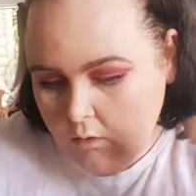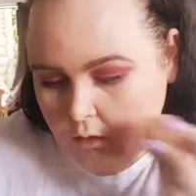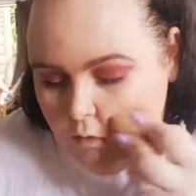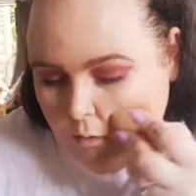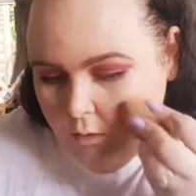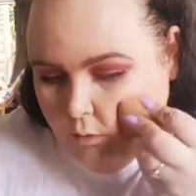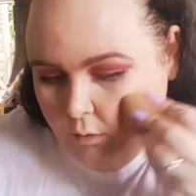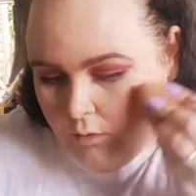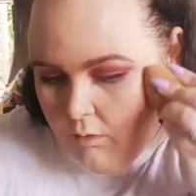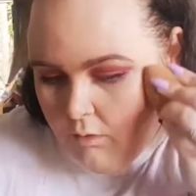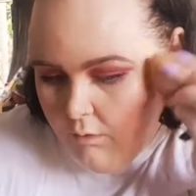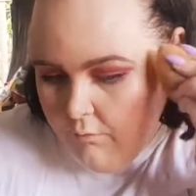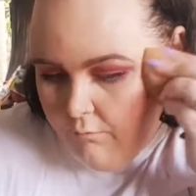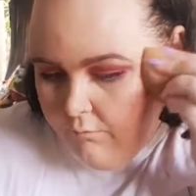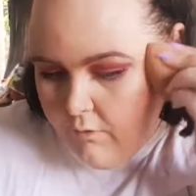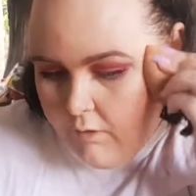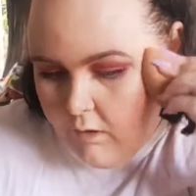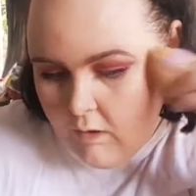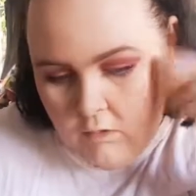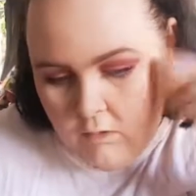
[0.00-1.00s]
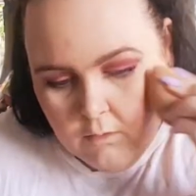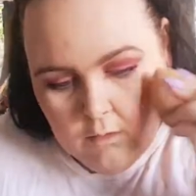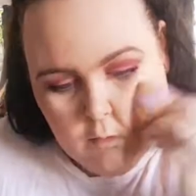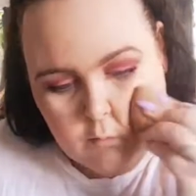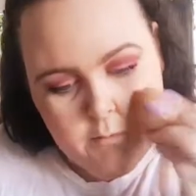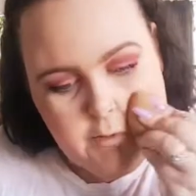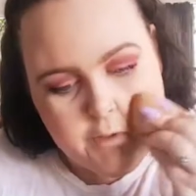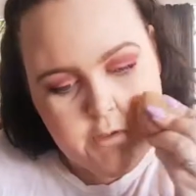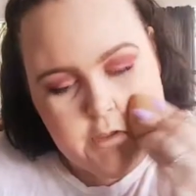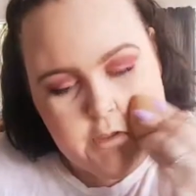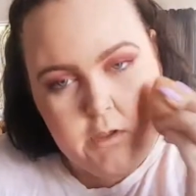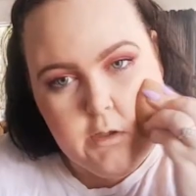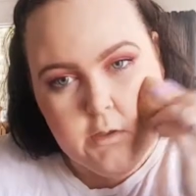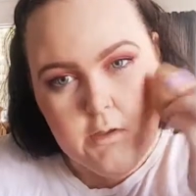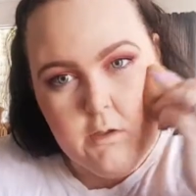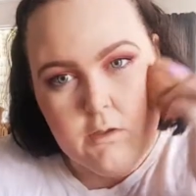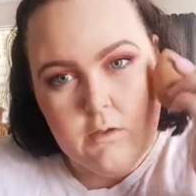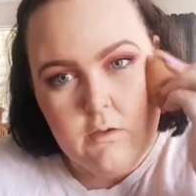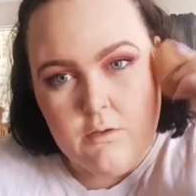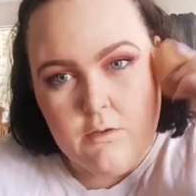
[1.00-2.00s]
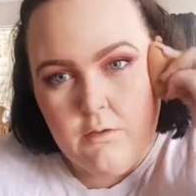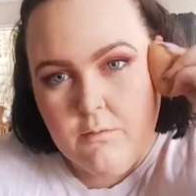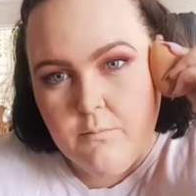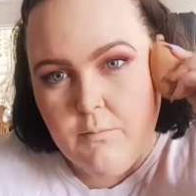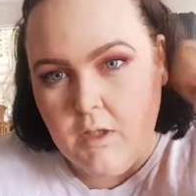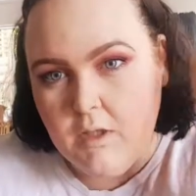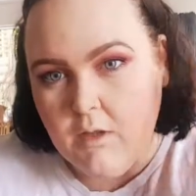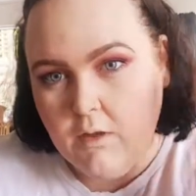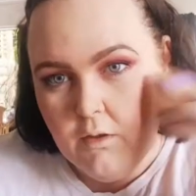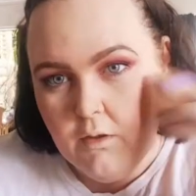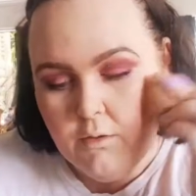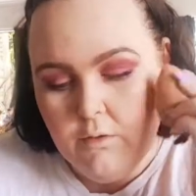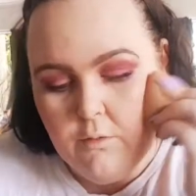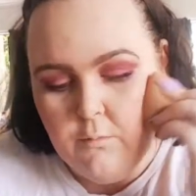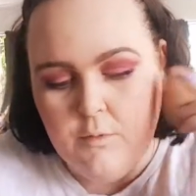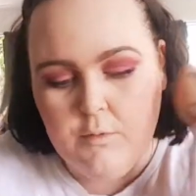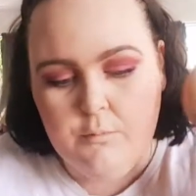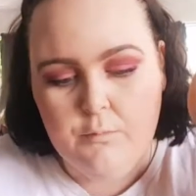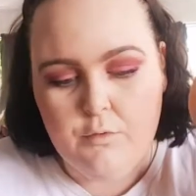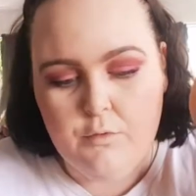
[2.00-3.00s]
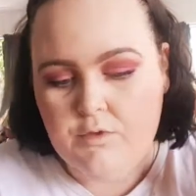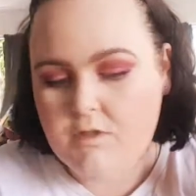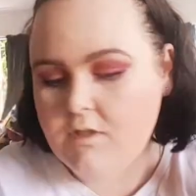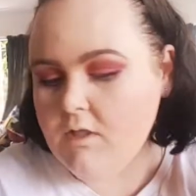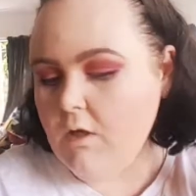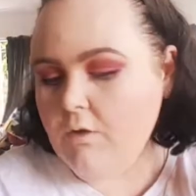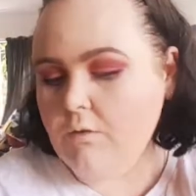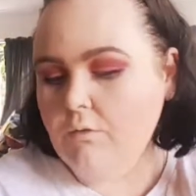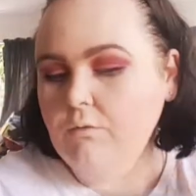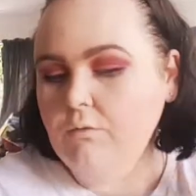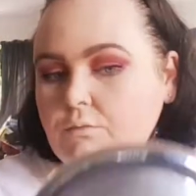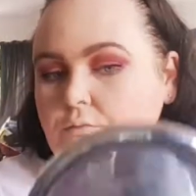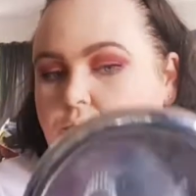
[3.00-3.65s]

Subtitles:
go over it a little bit to make it a little bit more subtle.